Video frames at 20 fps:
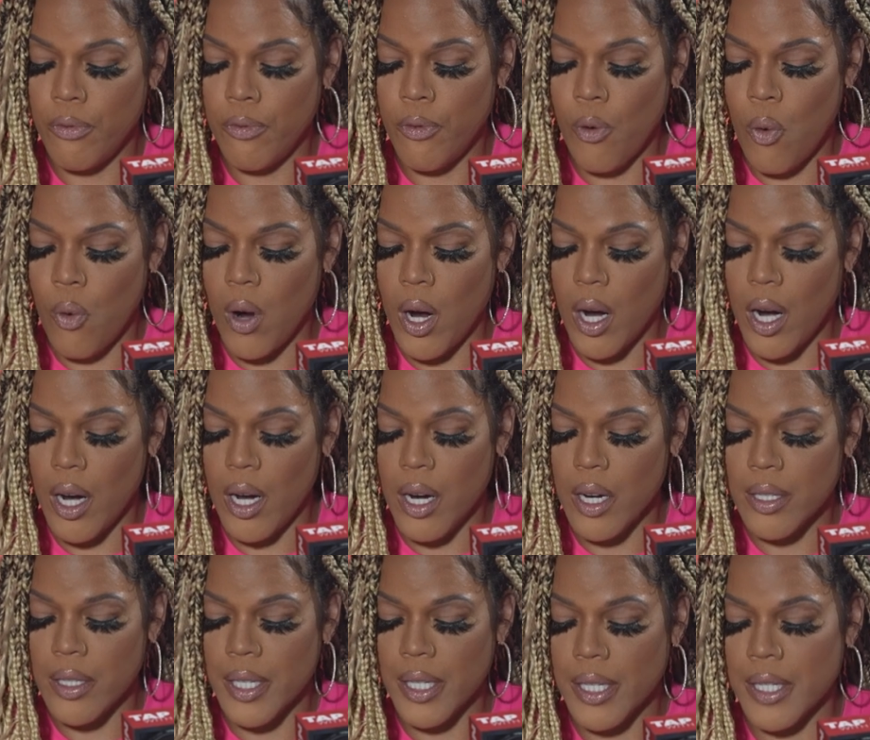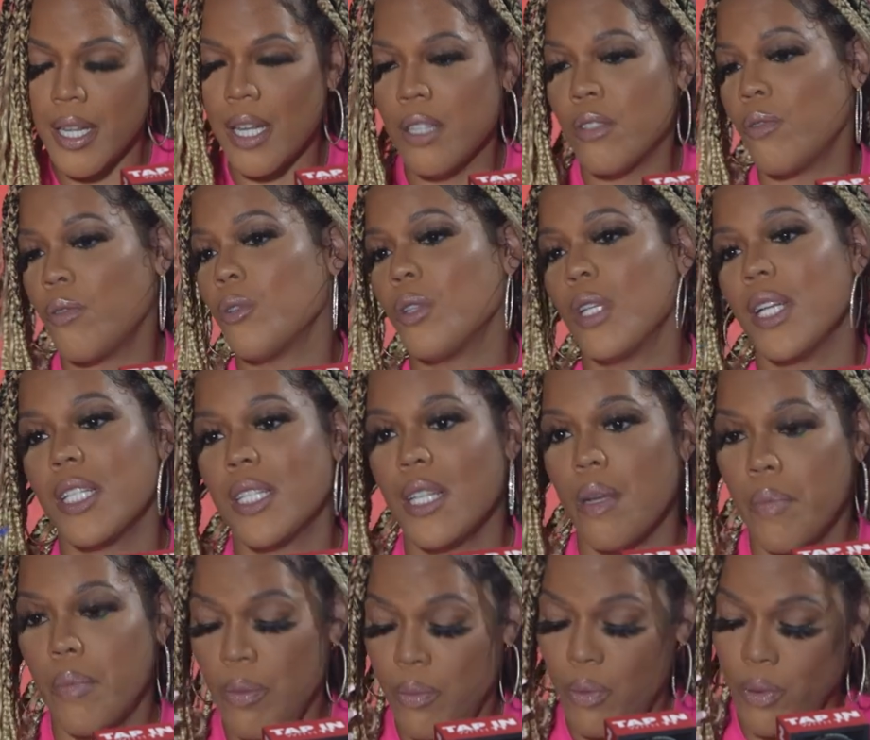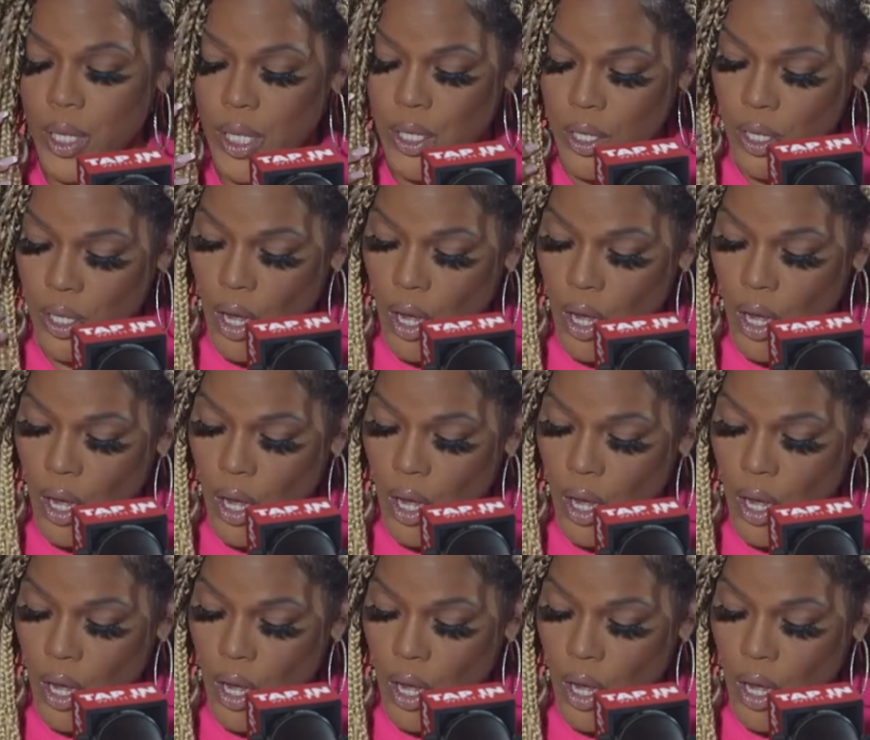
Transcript: four successful things that people need